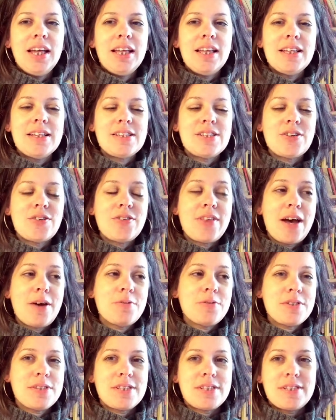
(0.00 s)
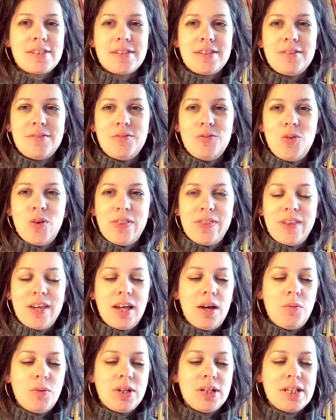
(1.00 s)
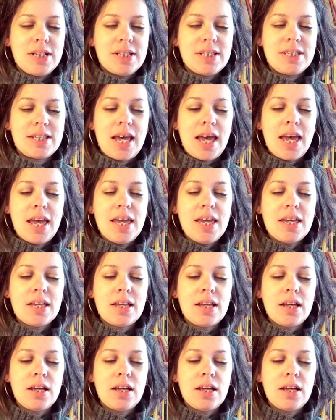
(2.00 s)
So that was one thing I wanted to say.